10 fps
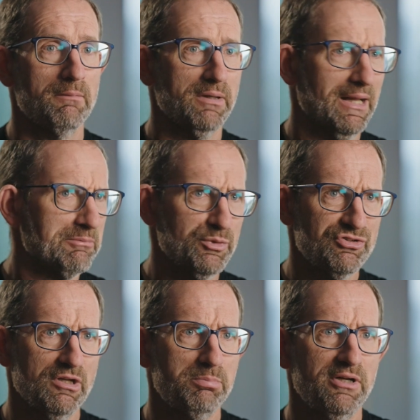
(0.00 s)
Perhaps we
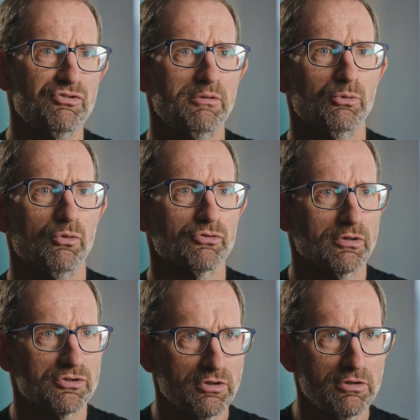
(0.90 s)
see a press report
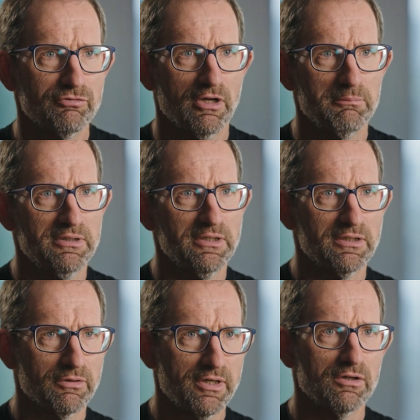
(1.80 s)
on a troll farm in
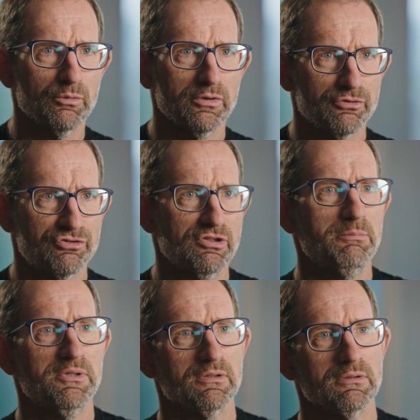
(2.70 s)
Nicaragua or
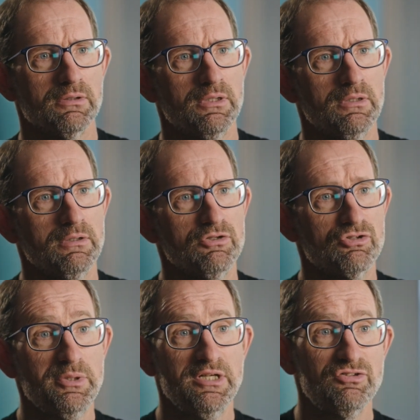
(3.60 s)
Serbia,
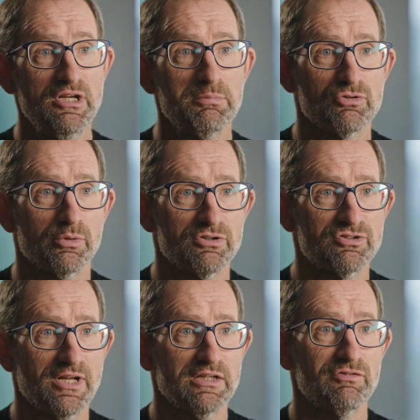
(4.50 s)
so we dig deeper to
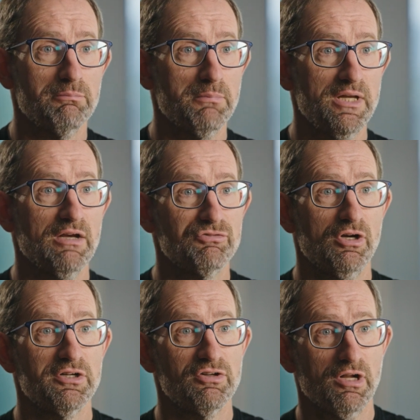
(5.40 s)
understand if it may have
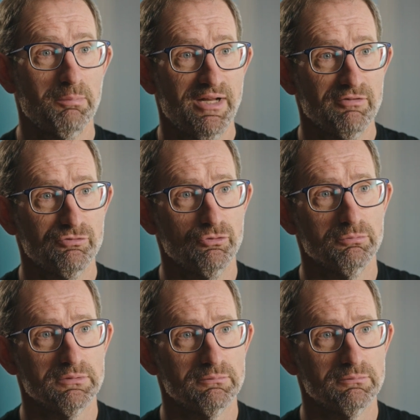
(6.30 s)
targeted our platform.